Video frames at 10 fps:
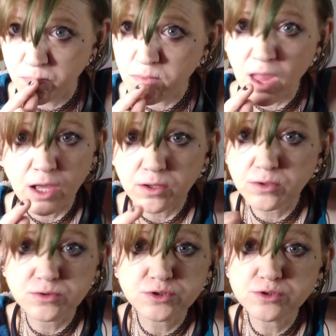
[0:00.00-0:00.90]

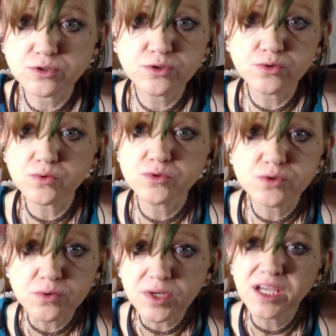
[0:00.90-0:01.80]
You
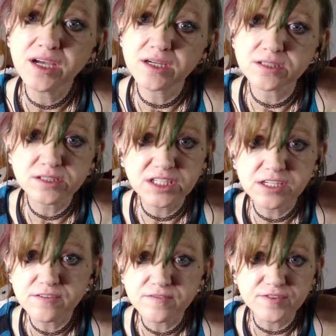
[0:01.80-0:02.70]
can't leave
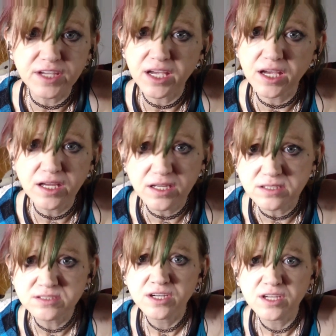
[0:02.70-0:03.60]
Ken.
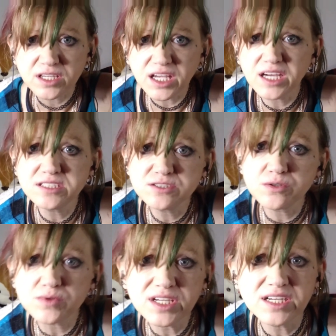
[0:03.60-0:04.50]
Ken, you
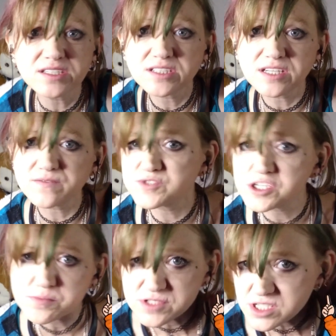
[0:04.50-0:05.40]
can't leave
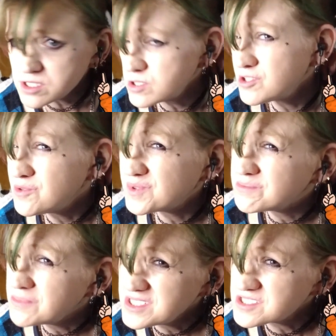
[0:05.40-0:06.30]
Gypsy. You would miss
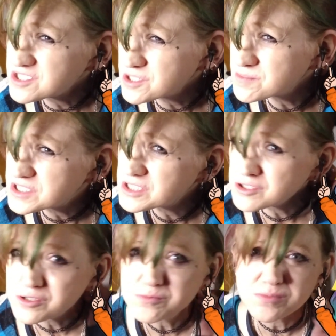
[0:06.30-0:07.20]
Gypsy too
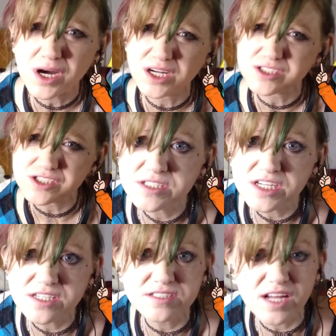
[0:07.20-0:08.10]
much. Not
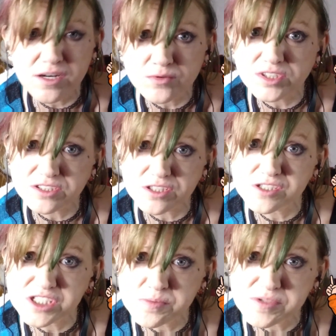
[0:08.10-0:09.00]
only does Gypsy
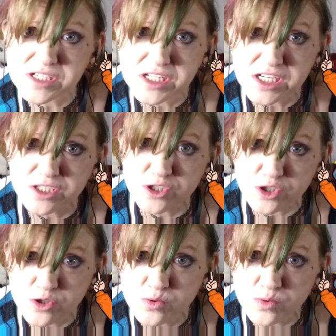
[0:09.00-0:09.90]
need you,
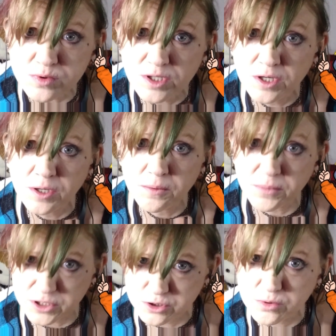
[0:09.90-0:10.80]
but you
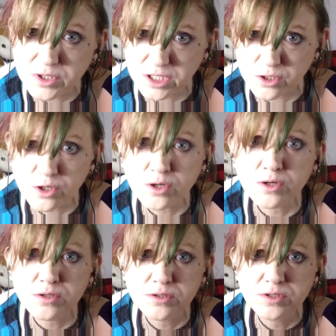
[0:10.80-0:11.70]
need her.
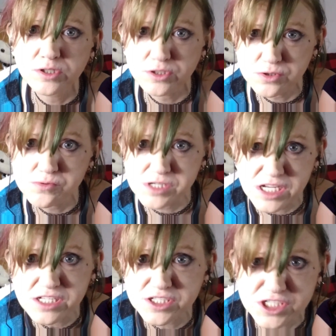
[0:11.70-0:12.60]
You need
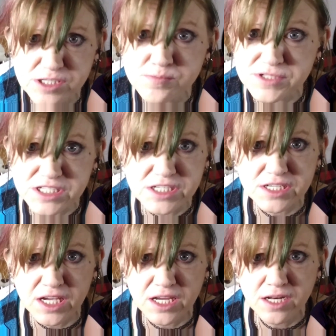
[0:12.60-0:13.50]
Gypsy, Ken.